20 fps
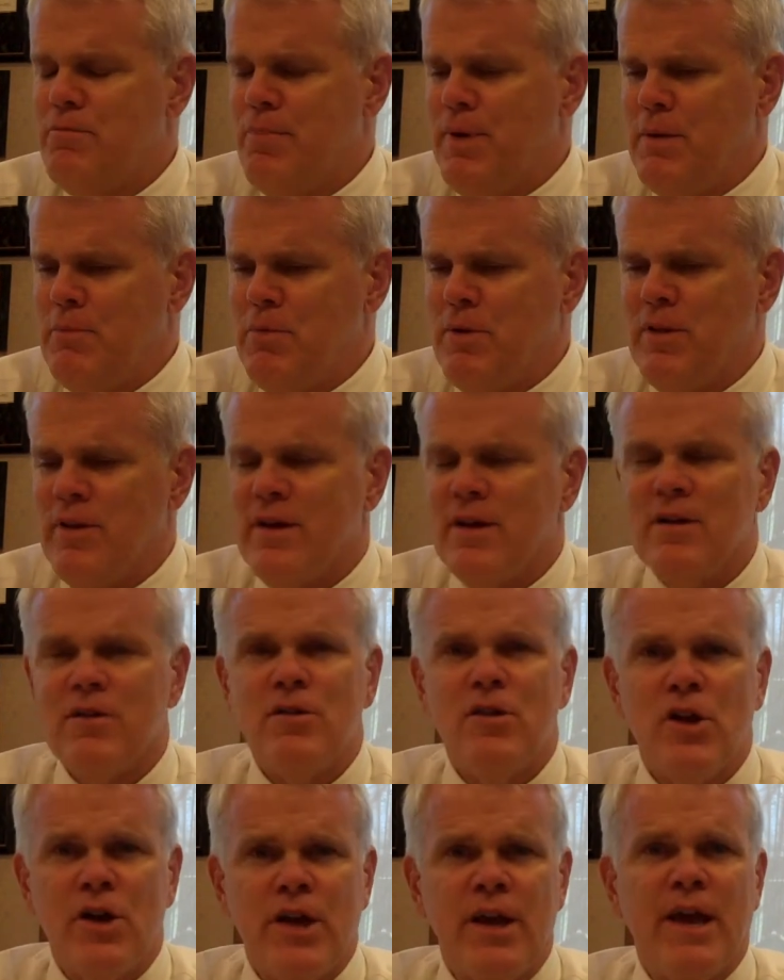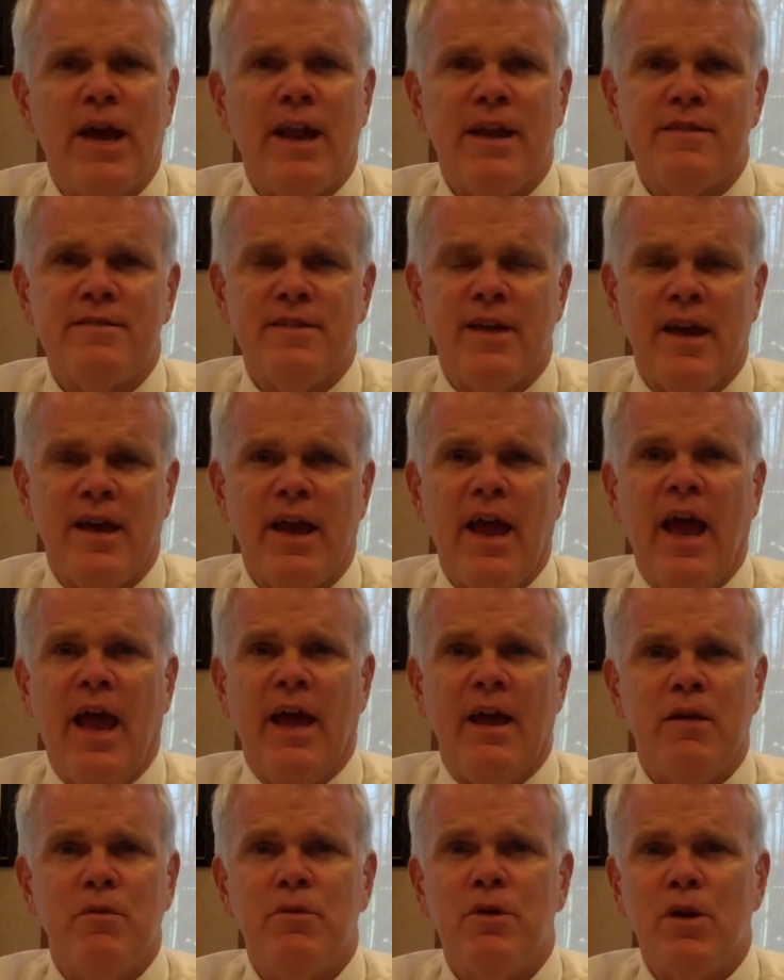People that are looking at it saying,
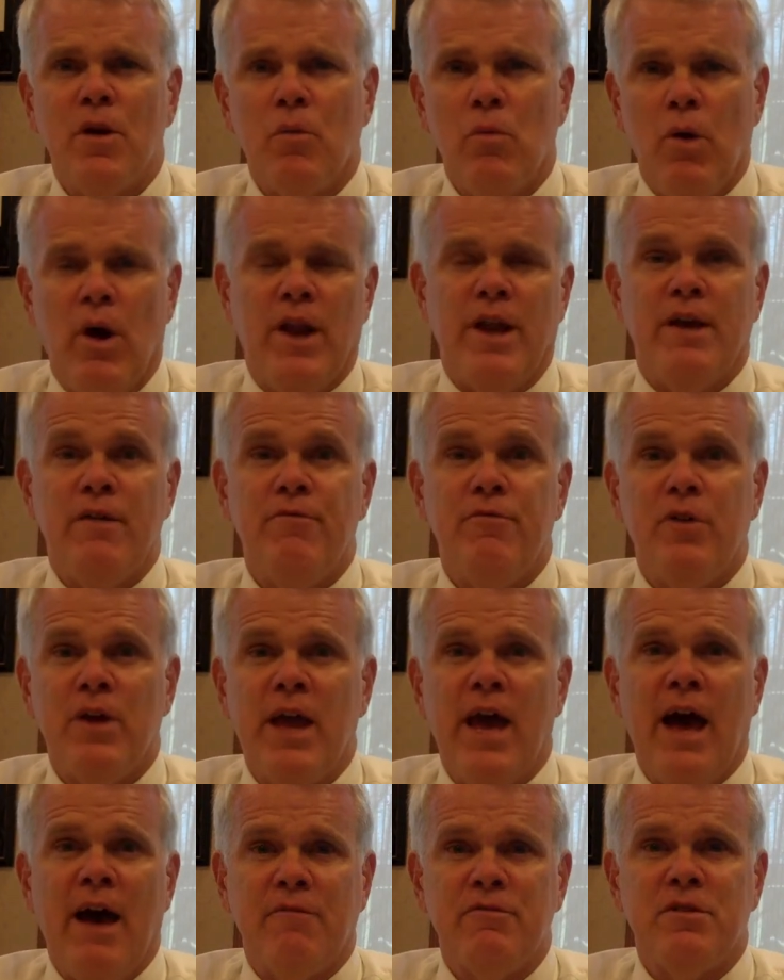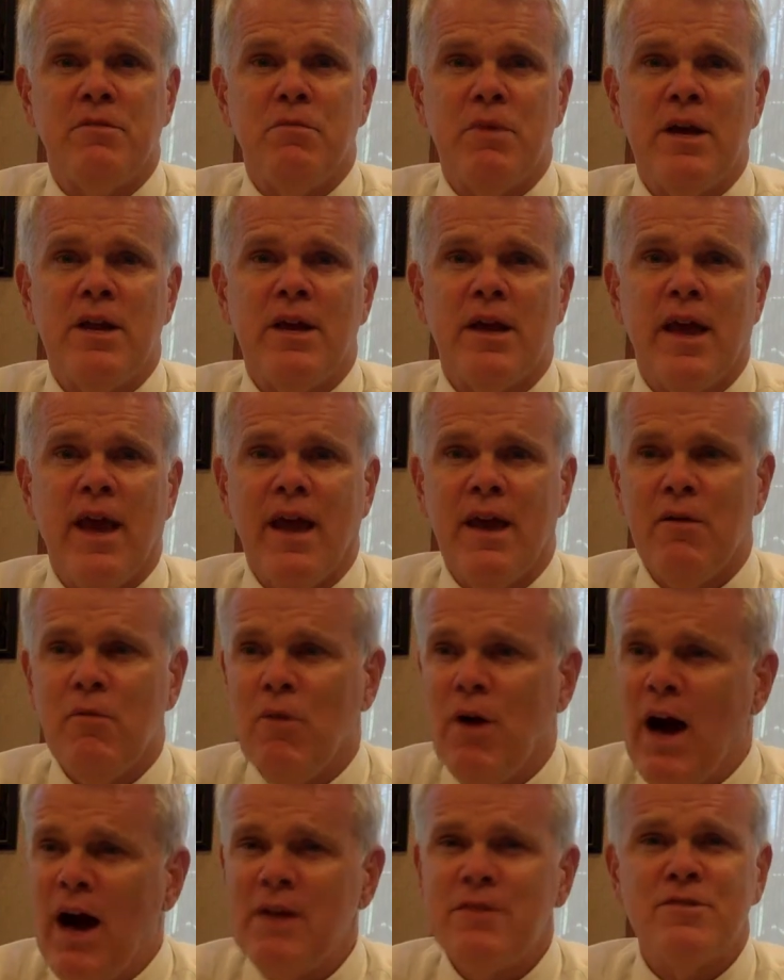hey, what if we have to
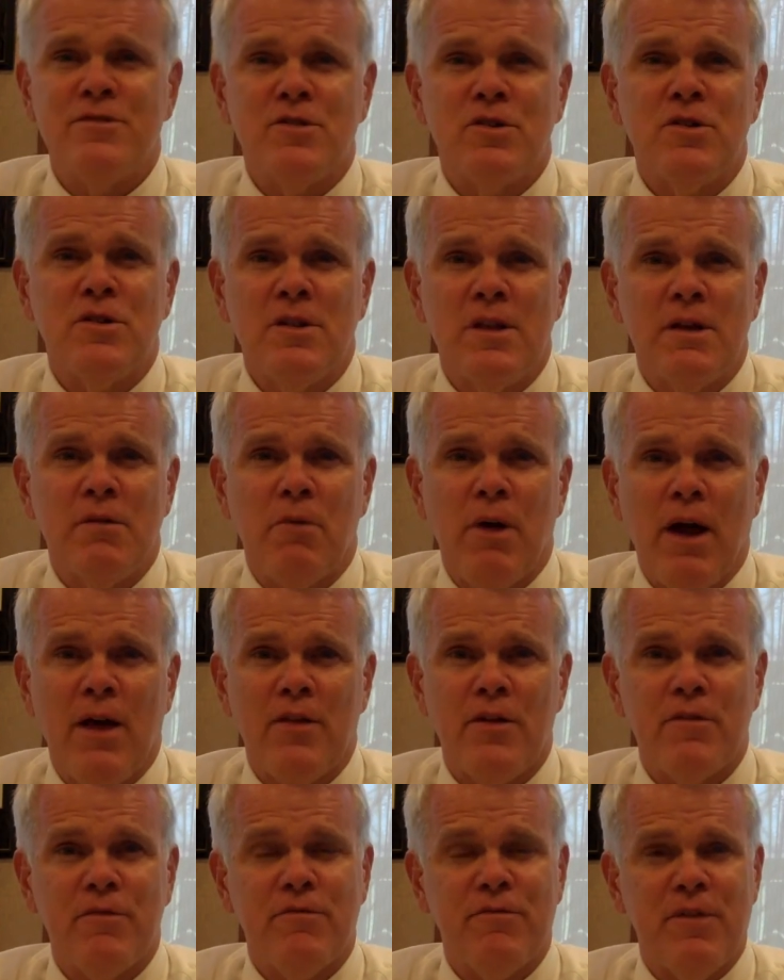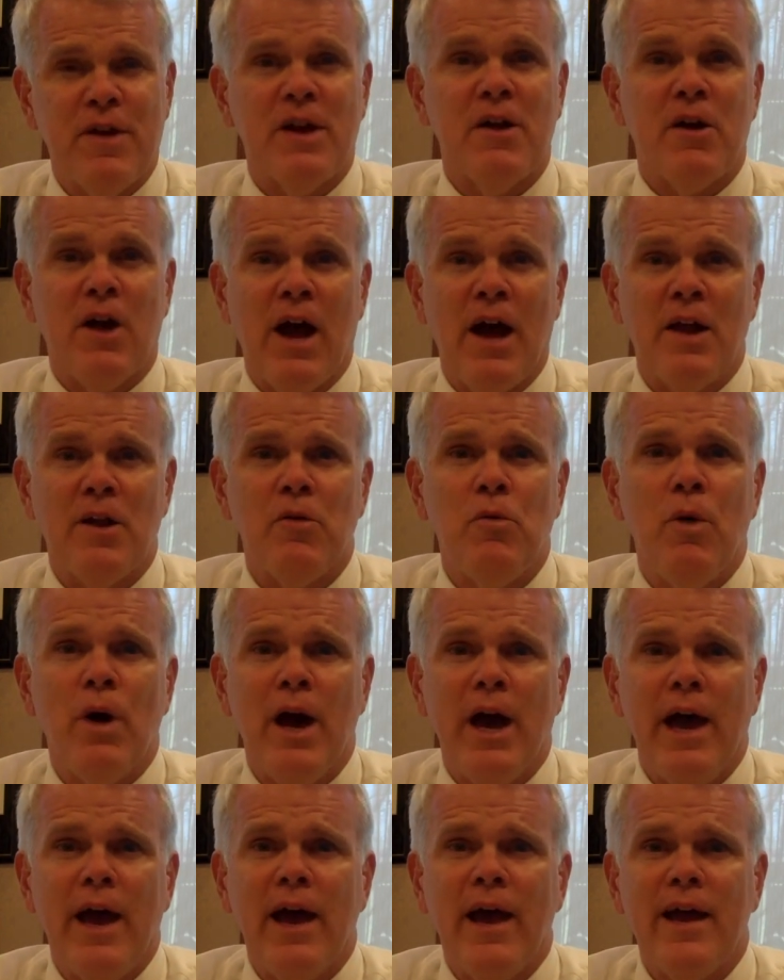mitigate? Well, I'd certainly rather figure out a
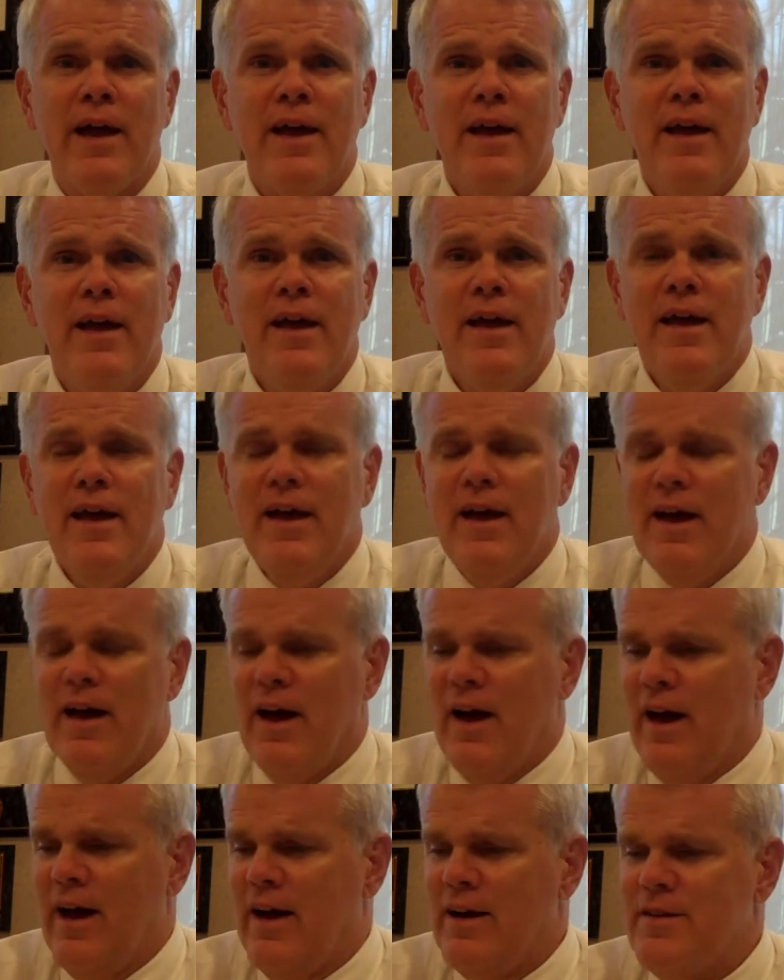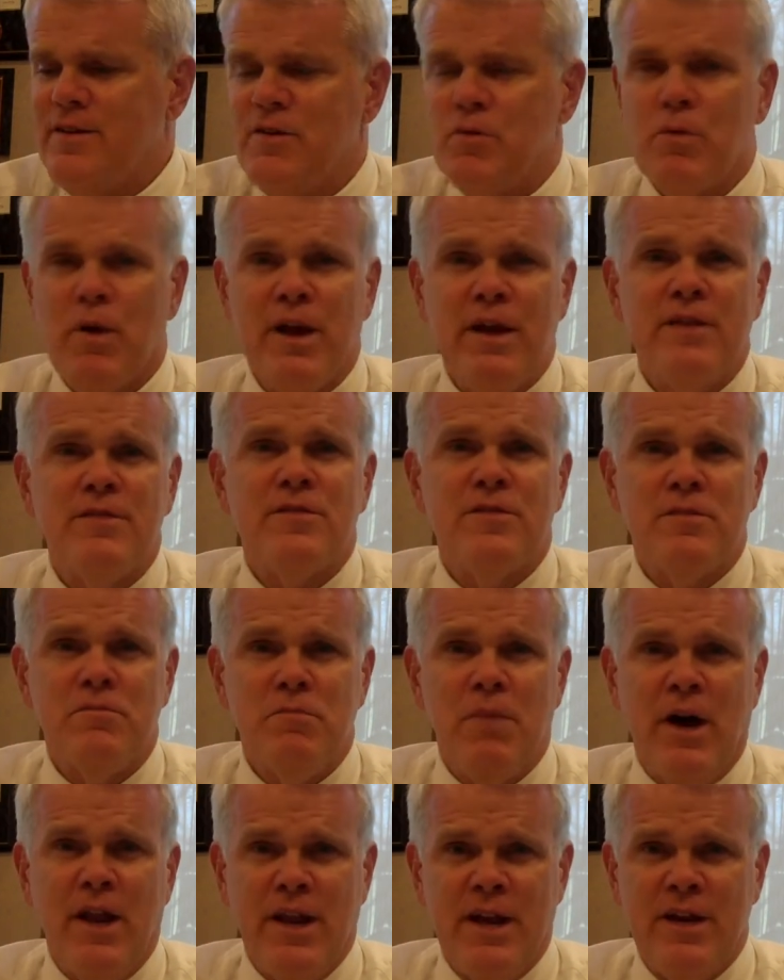way to raise
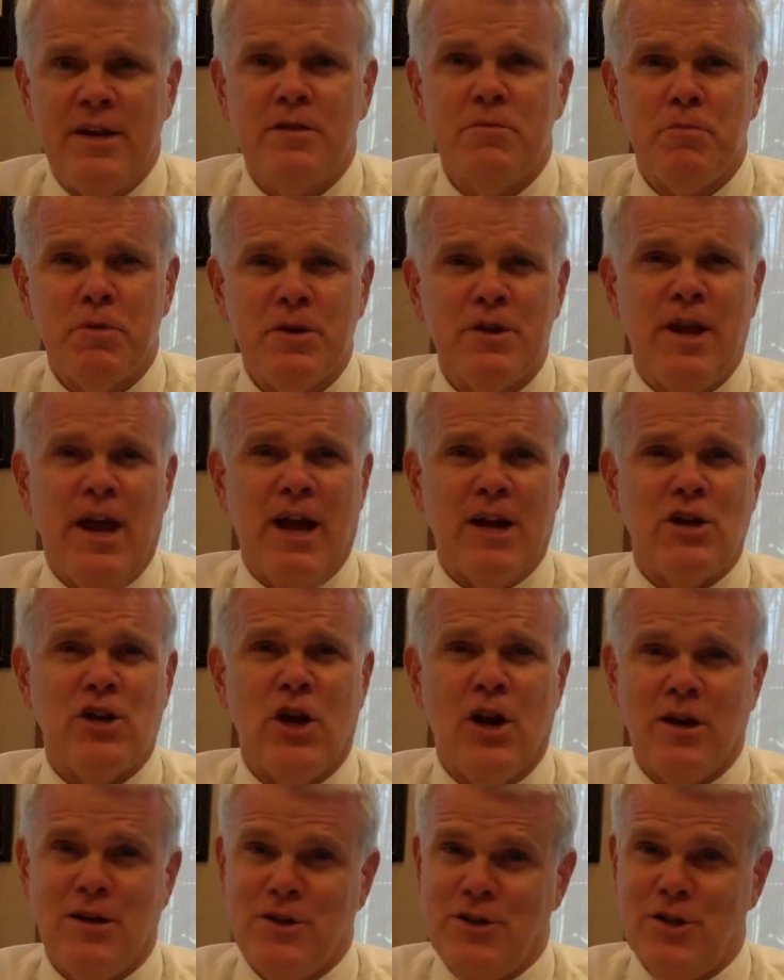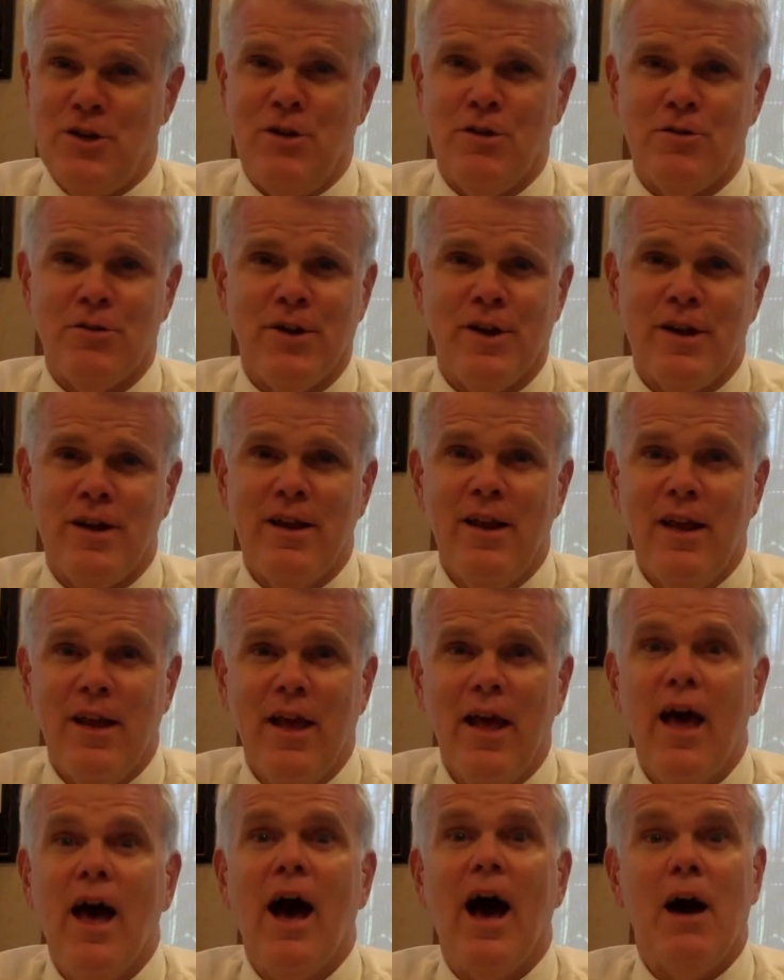some money to protect our children.
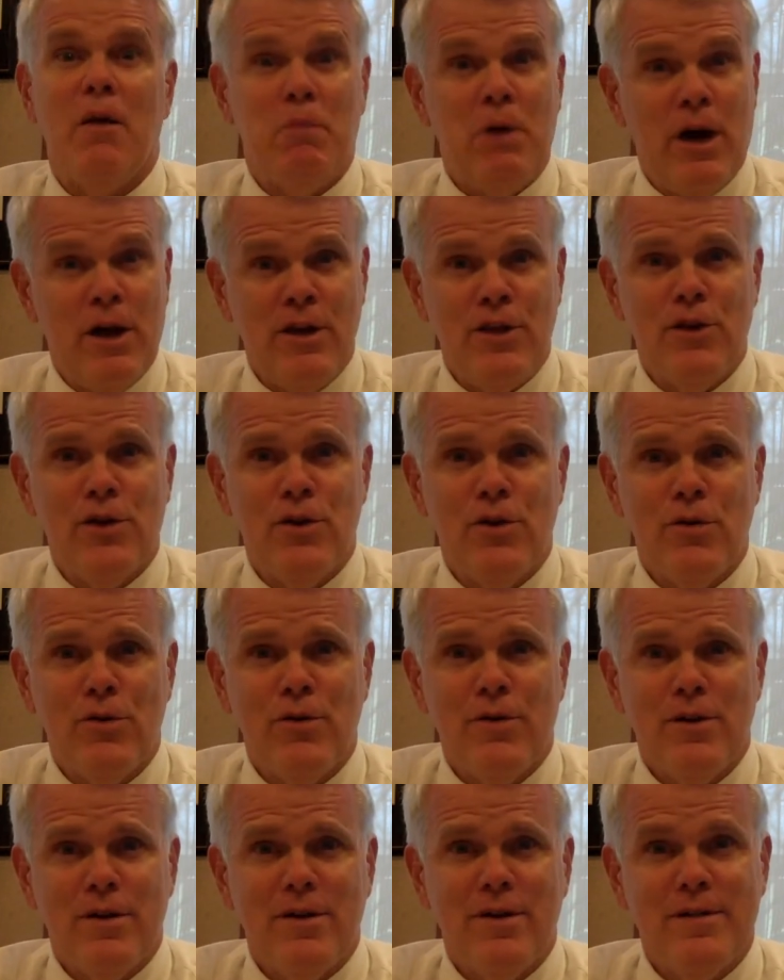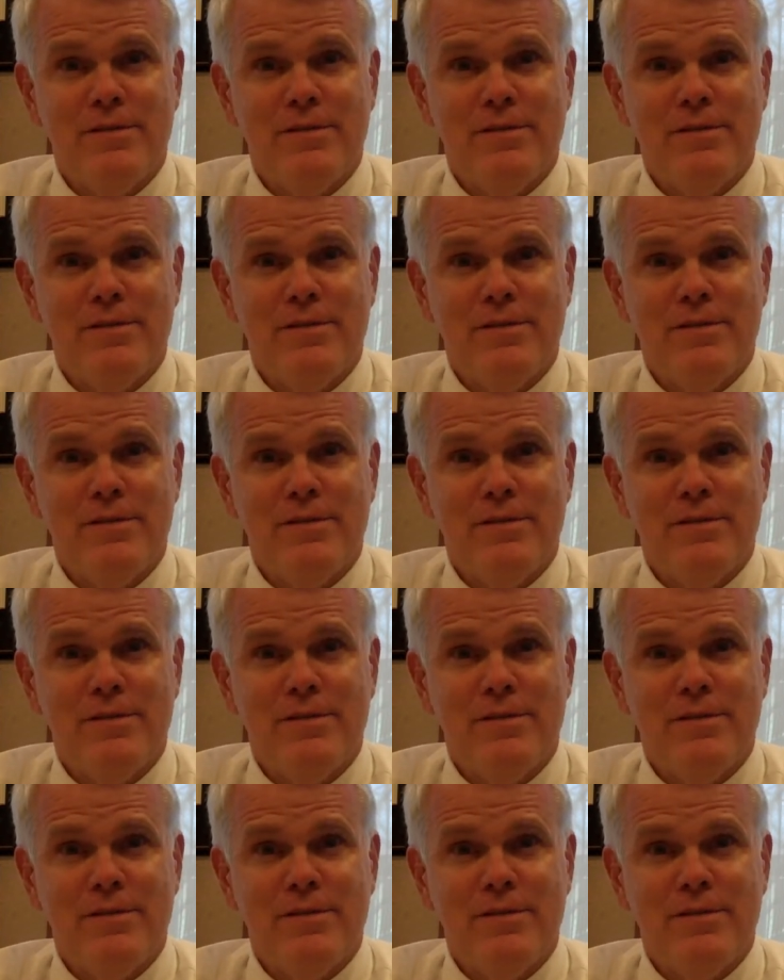How about you?